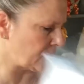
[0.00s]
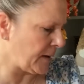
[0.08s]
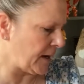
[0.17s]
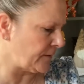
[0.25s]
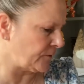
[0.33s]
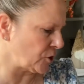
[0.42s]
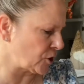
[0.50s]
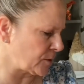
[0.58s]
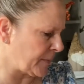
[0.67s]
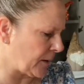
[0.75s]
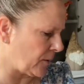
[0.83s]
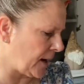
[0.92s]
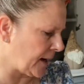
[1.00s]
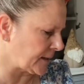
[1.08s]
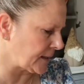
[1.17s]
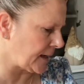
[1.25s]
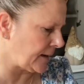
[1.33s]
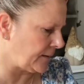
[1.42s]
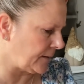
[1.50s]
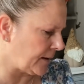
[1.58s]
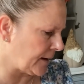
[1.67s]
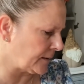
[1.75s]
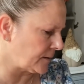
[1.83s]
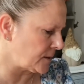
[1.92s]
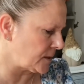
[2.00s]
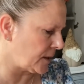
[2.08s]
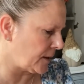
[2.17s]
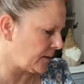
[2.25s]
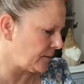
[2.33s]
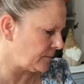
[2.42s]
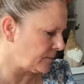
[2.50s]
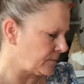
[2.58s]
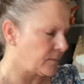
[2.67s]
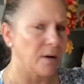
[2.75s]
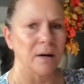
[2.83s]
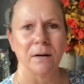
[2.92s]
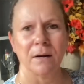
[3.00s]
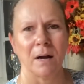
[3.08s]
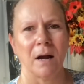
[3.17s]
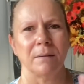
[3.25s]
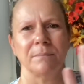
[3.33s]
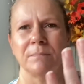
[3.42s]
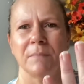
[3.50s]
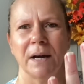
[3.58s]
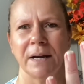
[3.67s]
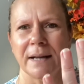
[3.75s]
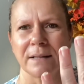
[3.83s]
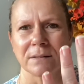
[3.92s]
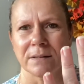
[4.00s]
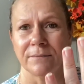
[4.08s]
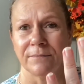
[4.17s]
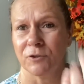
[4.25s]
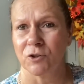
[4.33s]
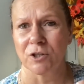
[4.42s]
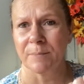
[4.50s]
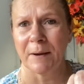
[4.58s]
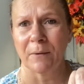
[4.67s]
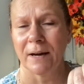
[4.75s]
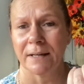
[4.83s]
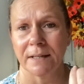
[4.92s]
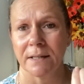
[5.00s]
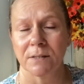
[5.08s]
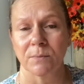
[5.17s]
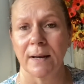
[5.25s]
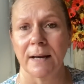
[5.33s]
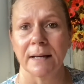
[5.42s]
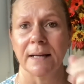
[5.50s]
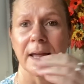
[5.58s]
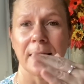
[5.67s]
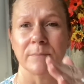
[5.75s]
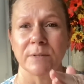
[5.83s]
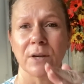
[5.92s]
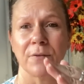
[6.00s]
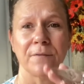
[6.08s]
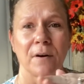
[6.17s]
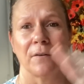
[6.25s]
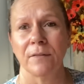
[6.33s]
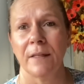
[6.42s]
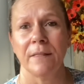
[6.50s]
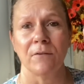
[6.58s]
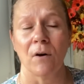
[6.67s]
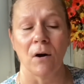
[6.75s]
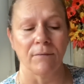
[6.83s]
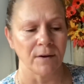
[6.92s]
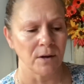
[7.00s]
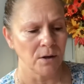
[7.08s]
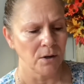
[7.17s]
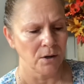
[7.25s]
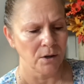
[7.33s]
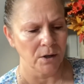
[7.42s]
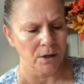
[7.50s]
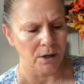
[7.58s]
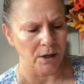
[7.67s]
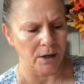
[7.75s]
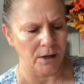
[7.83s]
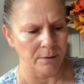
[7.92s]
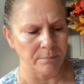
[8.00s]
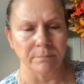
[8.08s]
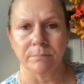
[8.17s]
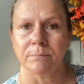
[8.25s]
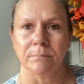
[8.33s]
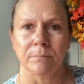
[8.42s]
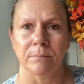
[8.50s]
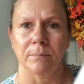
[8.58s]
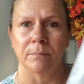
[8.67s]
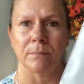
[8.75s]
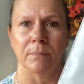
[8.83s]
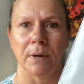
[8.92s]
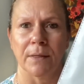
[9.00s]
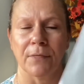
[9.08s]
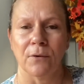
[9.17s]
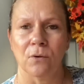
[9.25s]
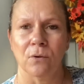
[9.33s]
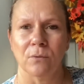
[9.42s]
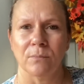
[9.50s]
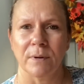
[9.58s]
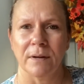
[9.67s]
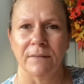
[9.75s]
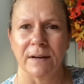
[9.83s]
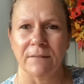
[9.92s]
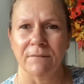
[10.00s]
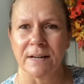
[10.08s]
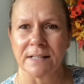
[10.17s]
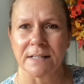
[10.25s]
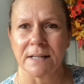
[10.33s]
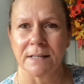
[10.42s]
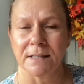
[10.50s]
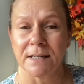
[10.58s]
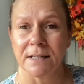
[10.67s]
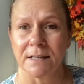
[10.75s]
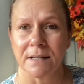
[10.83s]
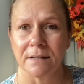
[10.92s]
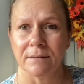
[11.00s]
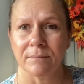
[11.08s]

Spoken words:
mine have just about had it, and my nails have just about had it as well. I can get them so far and then they're off. I thought if I invest in a decent